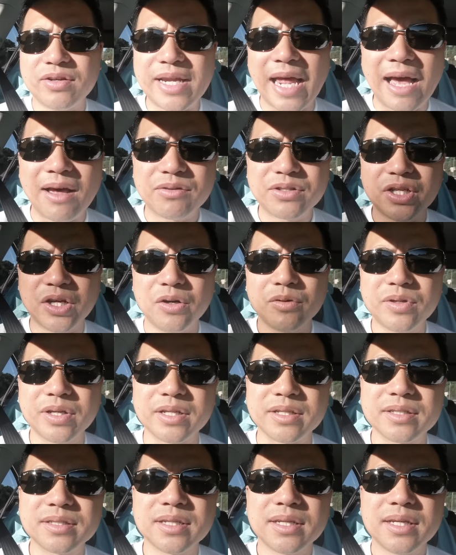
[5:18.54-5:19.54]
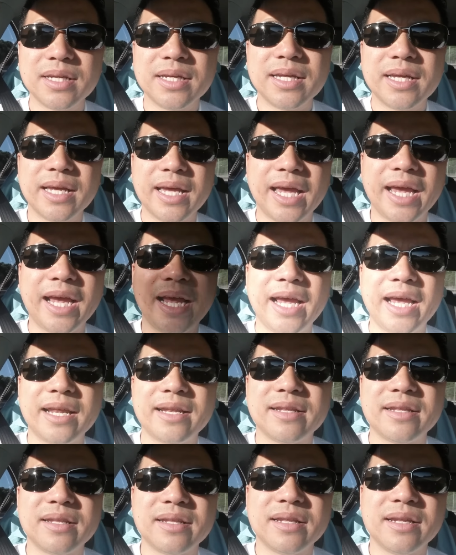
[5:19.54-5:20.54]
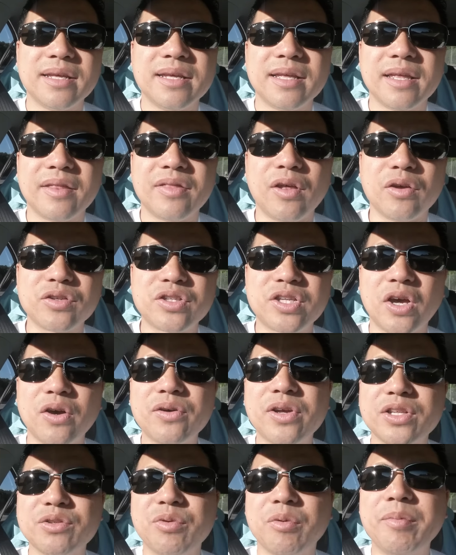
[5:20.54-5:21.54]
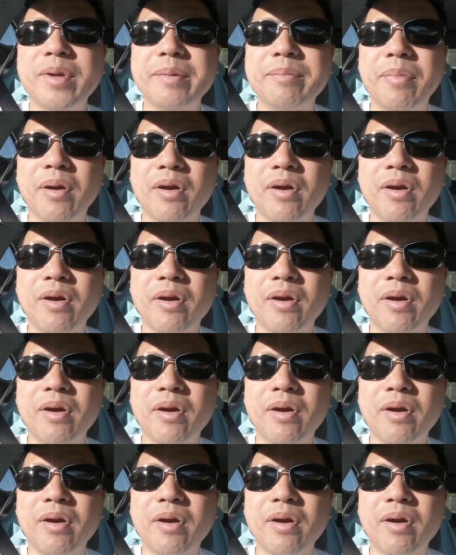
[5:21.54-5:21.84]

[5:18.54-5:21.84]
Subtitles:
your DAO tokens, and those tokens will be